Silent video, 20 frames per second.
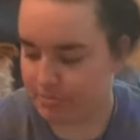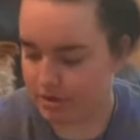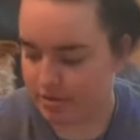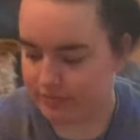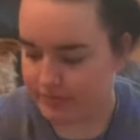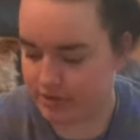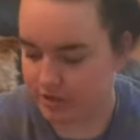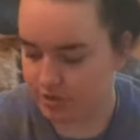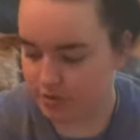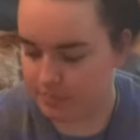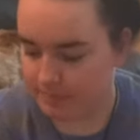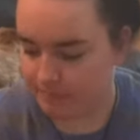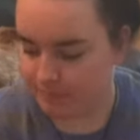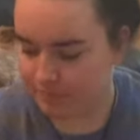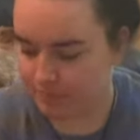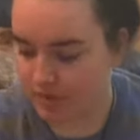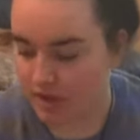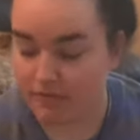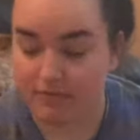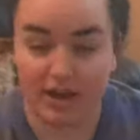perfume.
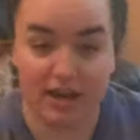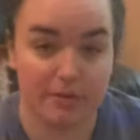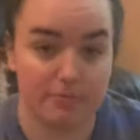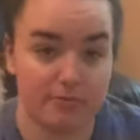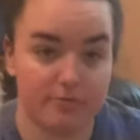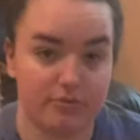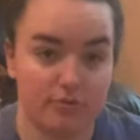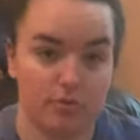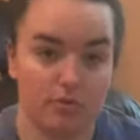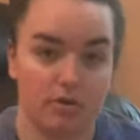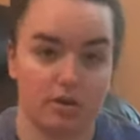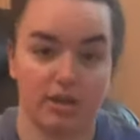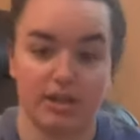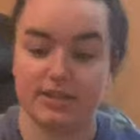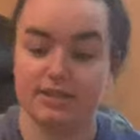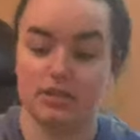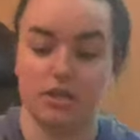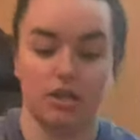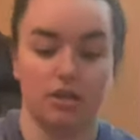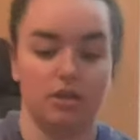I've had it before.
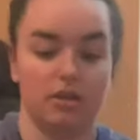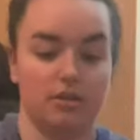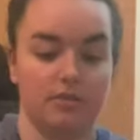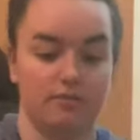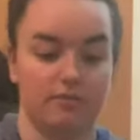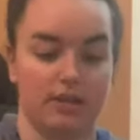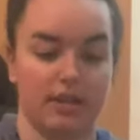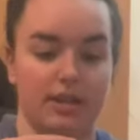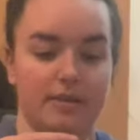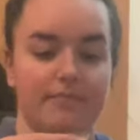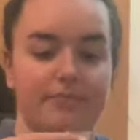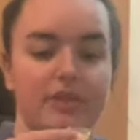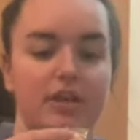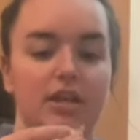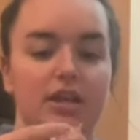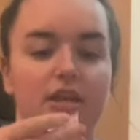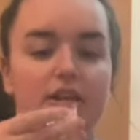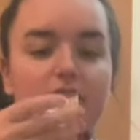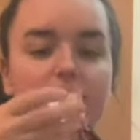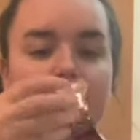It's lovely.
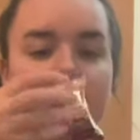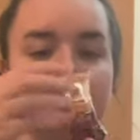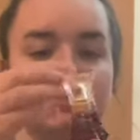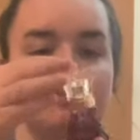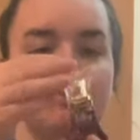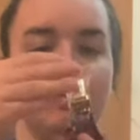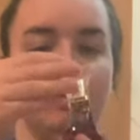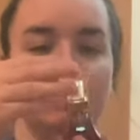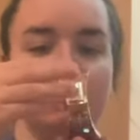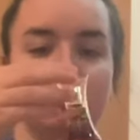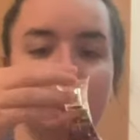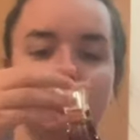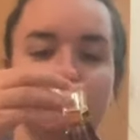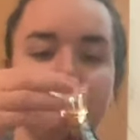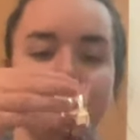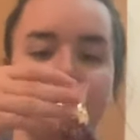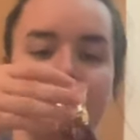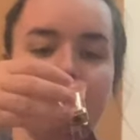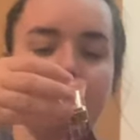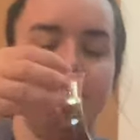This small little
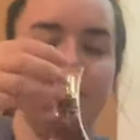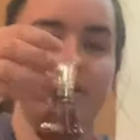mini